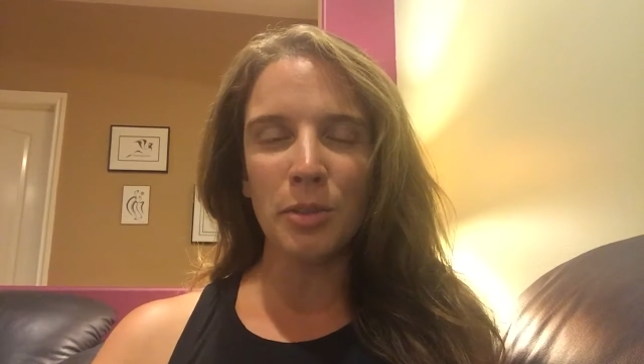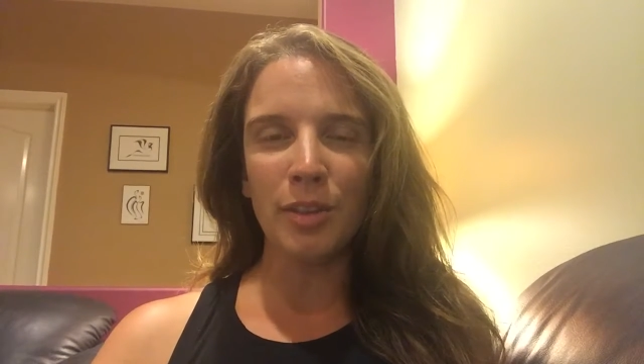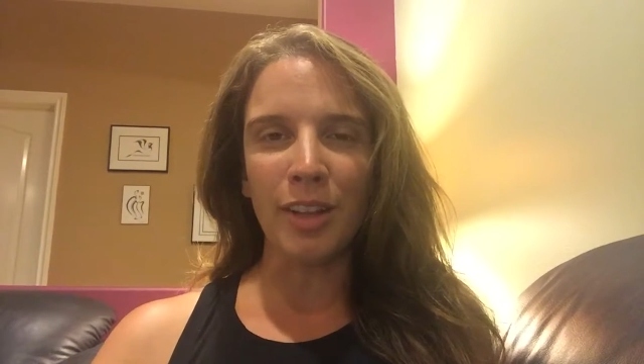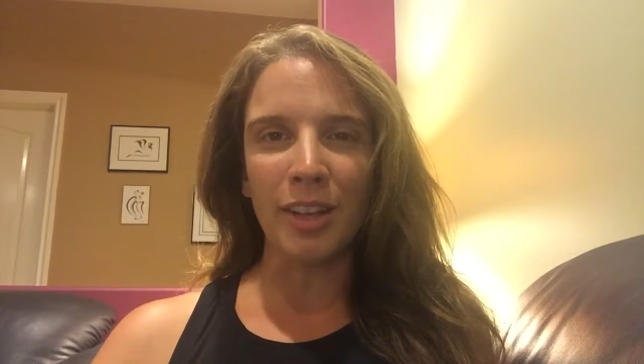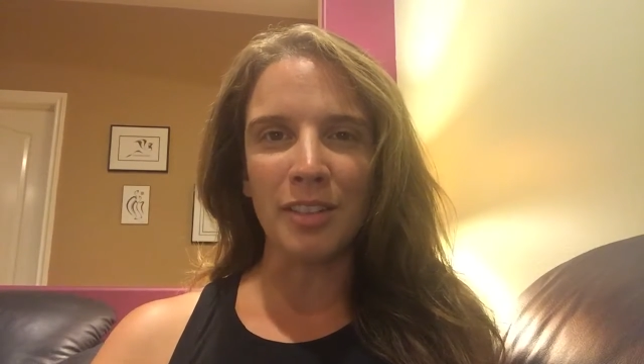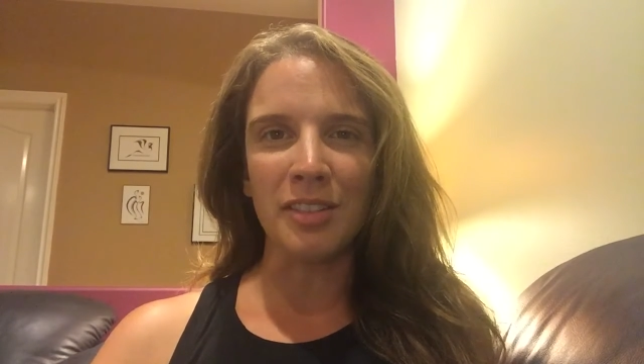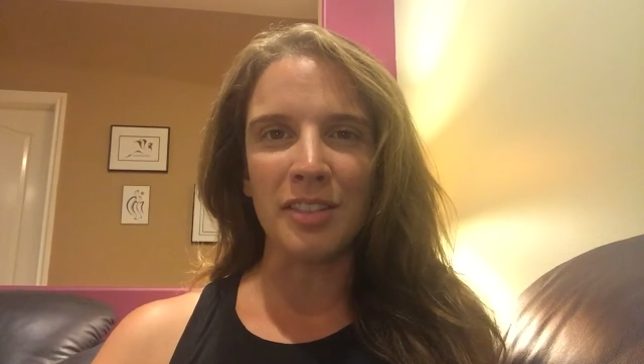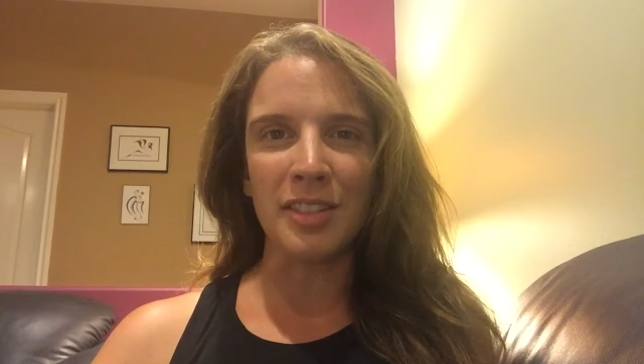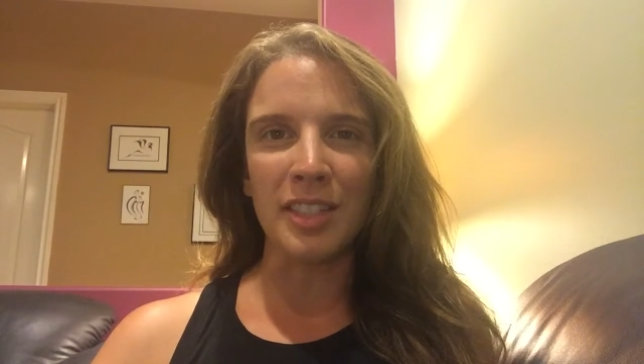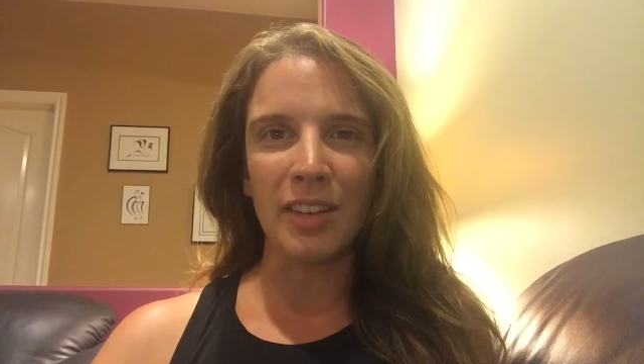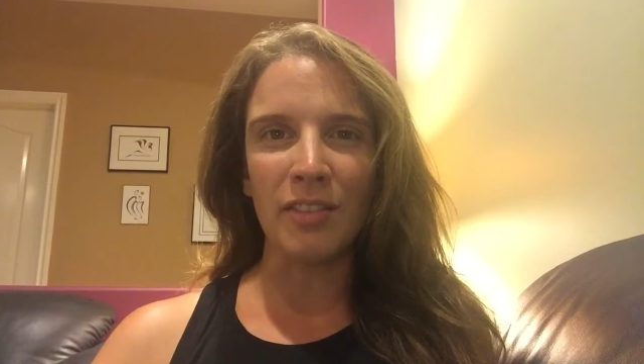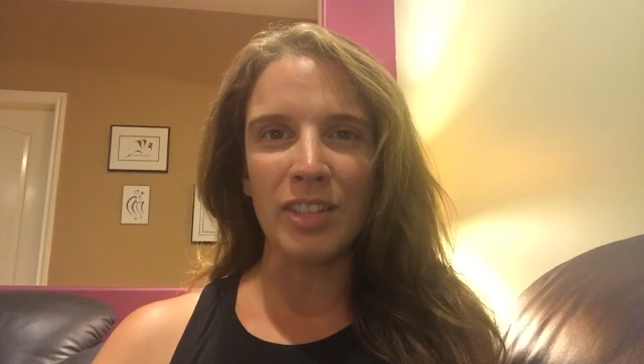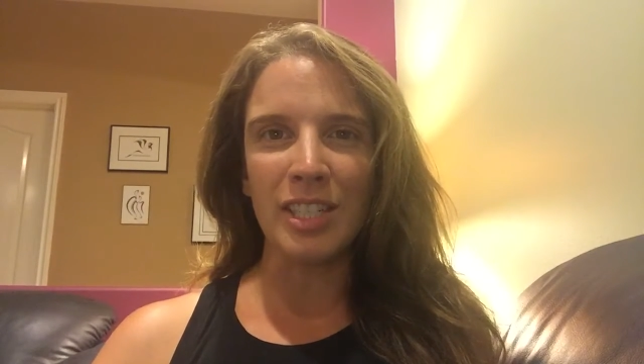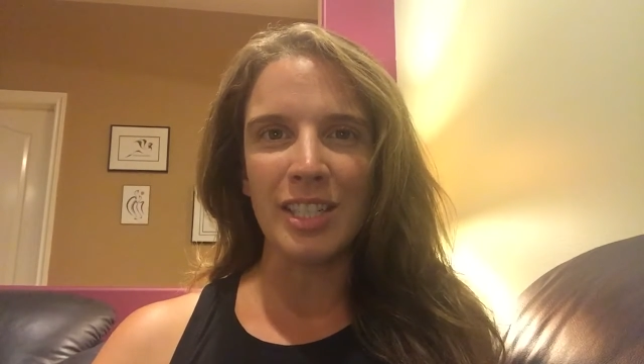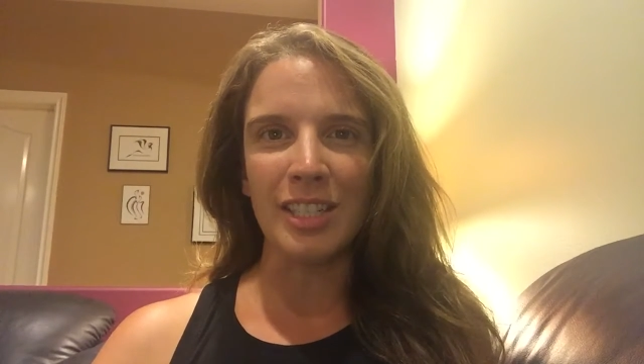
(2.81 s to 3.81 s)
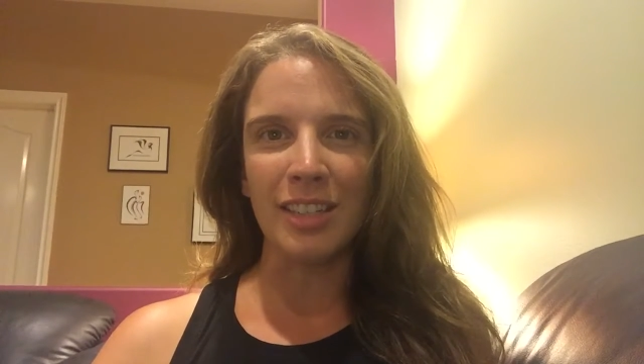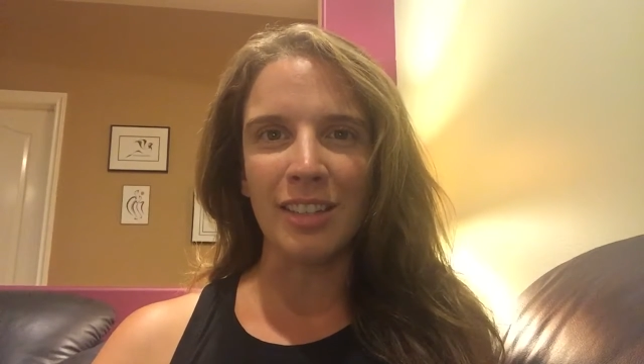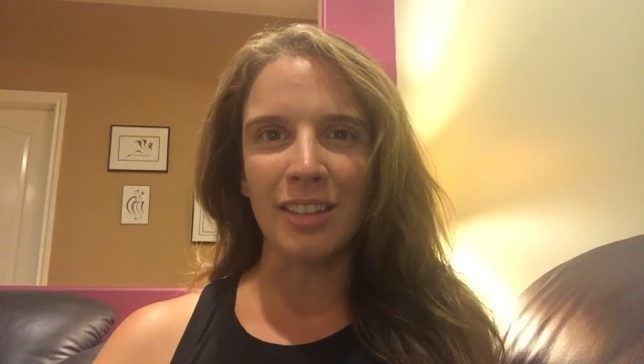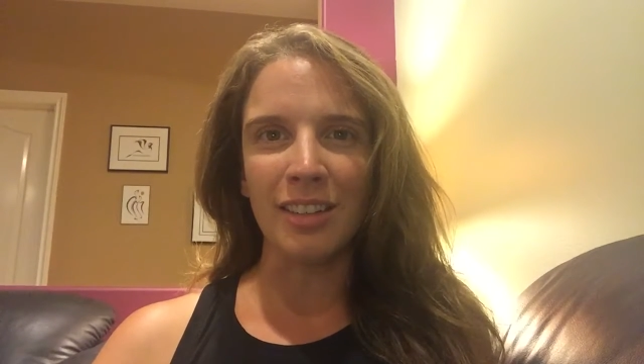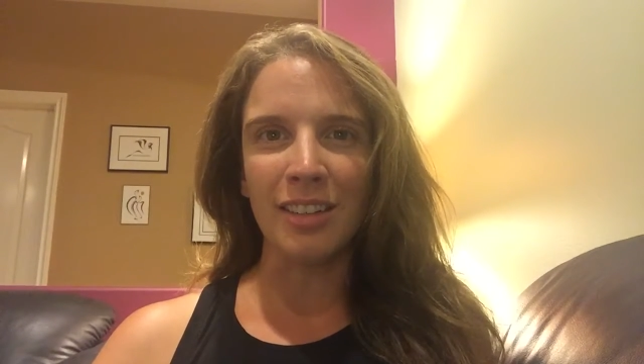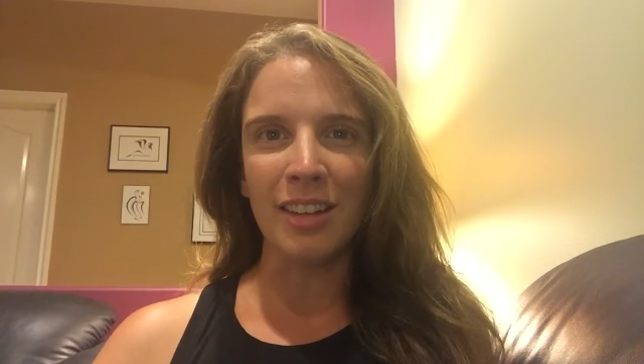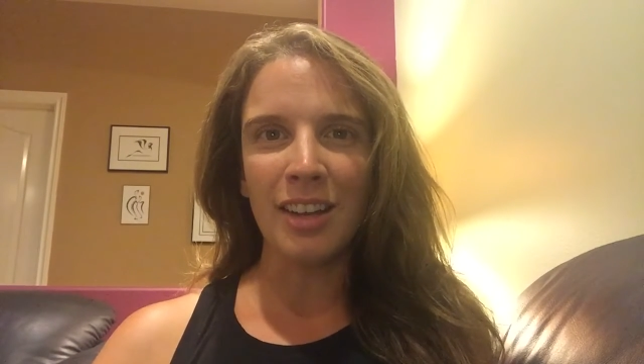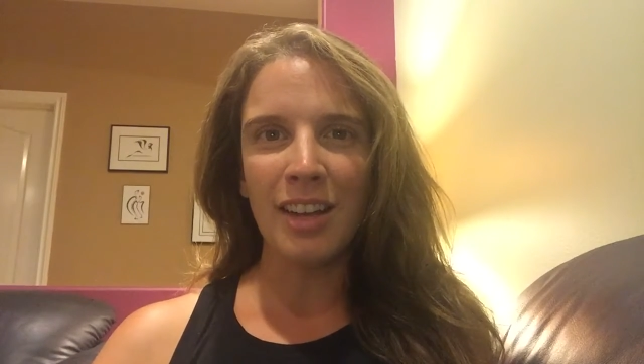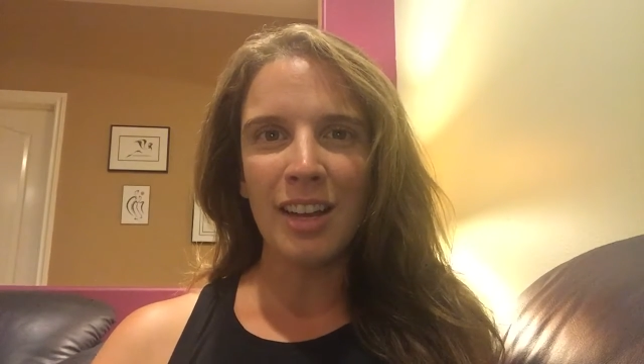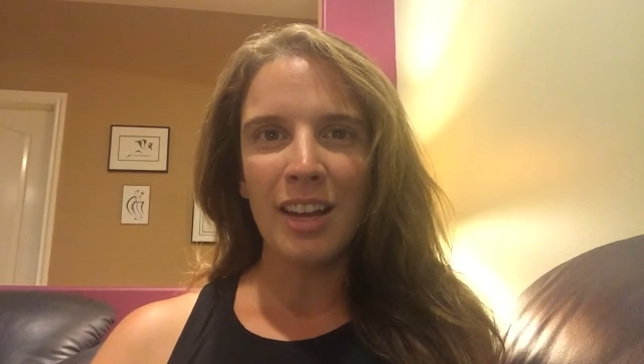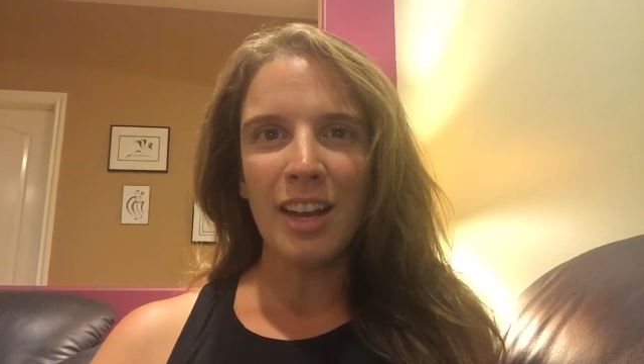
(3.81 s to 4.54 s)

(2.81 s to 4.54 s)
2017,